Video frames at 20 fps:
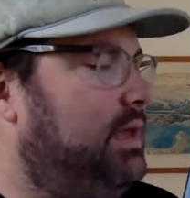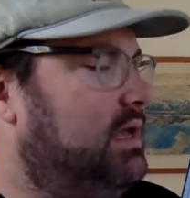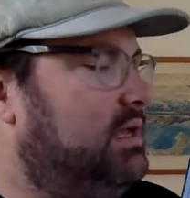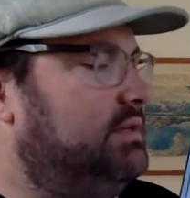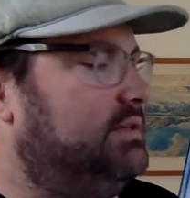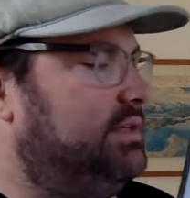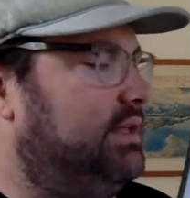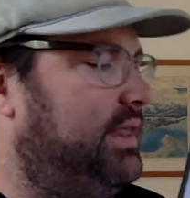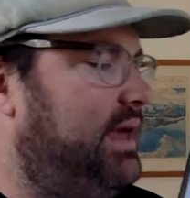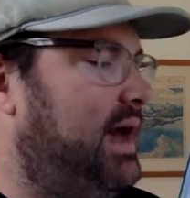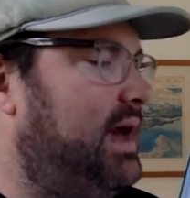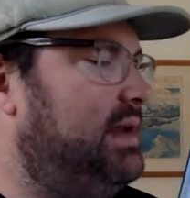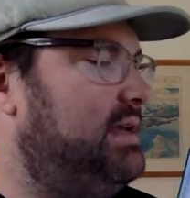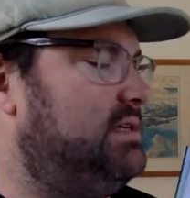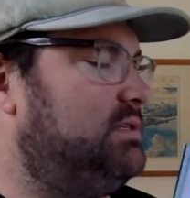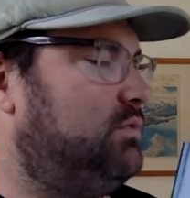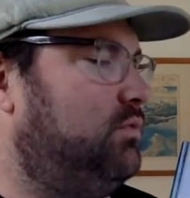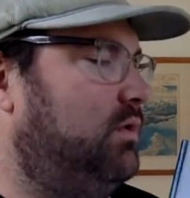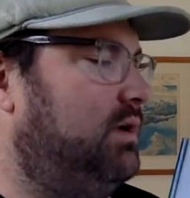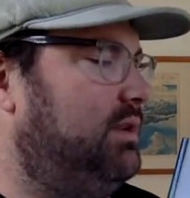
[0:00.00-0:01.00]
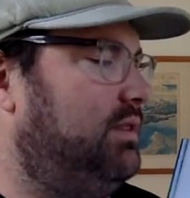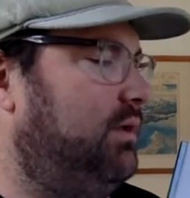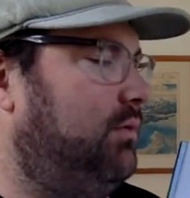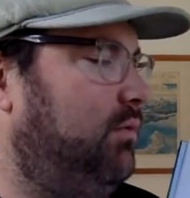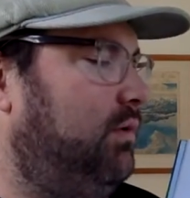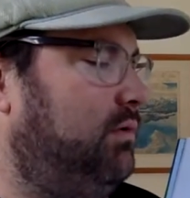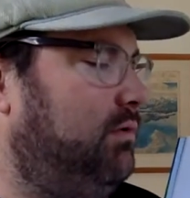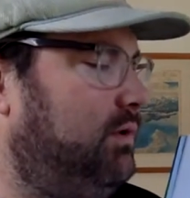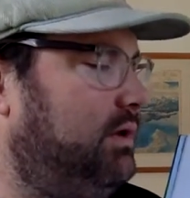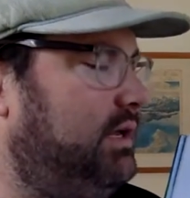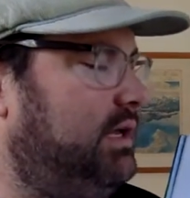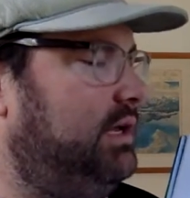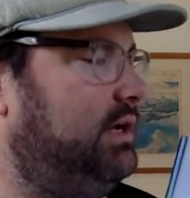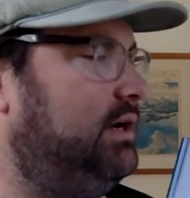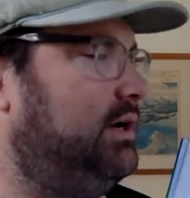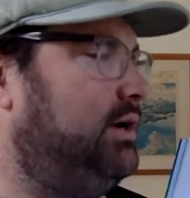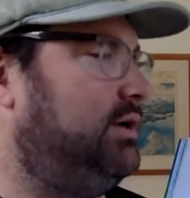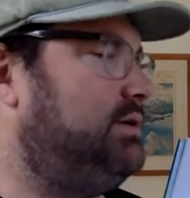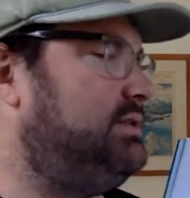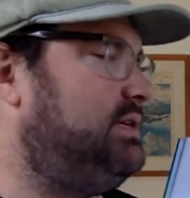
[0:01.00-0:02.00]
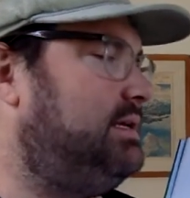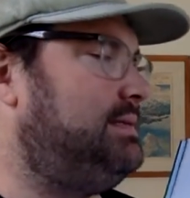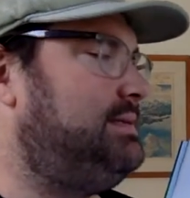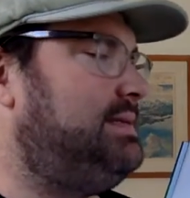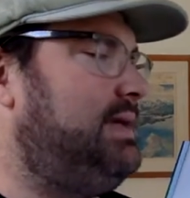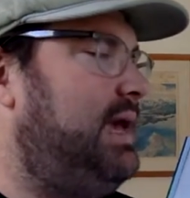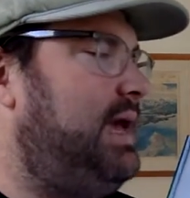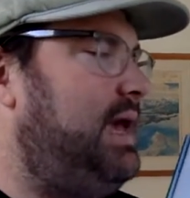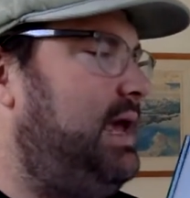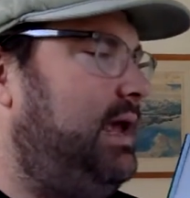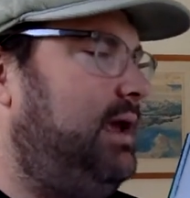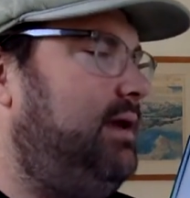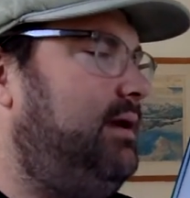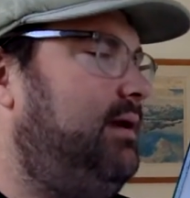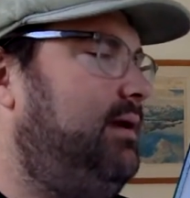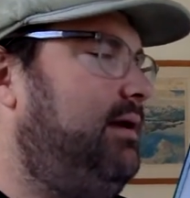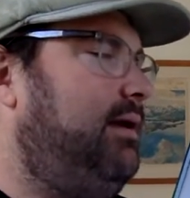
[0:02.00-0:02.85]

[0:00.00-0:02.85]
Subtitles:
So that is one that we will hear today.